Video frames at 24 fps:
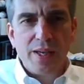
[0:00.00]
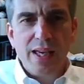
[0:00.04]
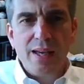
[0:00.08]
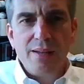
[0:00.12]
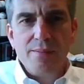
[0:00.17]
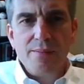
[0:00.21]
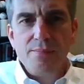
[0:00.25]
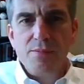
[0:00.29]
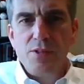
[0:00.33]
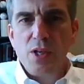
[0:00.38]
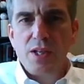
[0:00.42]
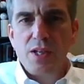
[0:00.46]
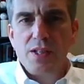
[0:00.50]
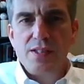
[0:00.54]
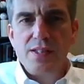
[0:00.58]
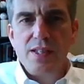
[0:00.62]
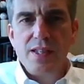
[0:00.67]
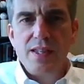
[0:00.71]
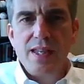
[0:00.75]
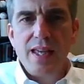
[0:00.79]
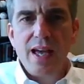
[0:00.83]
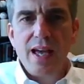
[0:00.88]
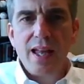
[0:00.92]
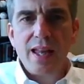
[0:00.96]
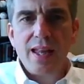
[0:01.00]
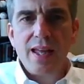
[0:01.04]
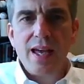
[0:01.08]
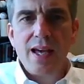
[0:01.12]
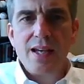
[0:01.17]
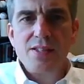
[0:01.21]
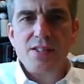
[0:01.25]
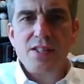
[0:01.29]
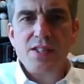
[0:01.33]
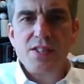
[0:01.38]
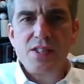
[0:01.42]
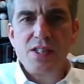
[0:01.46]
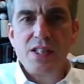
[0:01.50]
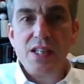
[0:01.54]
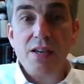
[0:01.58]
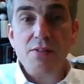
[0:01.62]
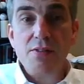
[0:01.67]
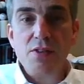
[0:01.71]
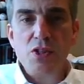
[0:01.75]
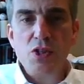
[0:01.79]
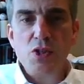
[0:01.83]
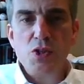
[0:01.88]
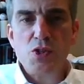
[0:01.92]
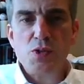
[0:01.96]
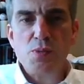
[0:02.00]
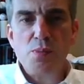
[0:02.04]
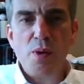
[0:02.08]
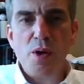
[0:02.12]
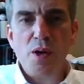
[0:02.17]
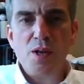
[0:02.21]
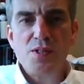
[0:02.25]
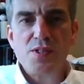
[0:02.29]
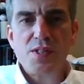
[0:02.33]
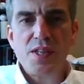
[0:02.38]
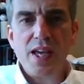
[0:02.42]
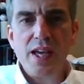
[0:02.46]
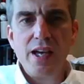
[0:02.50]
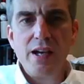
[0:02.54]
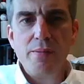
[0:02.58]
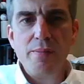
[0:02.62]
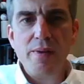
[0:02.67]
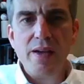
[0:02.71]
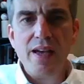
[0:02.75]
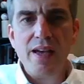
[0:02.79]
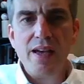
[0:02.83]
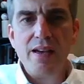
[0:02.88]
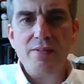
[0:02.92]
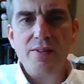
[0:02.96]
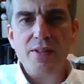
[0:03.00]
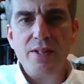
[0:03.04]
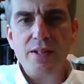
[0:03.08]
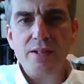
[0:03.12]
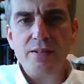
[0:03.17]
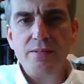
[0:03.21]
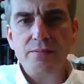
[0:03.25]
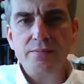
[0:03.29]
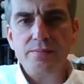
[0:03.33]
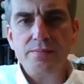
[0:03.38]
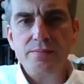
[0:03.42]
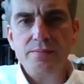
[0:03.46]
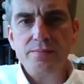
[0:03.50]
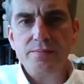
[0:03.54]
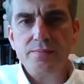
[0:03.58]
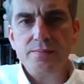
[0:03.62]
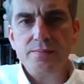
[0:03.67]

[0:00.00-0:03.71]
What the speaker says: So again, you can see the LES is giving you small scale behavior,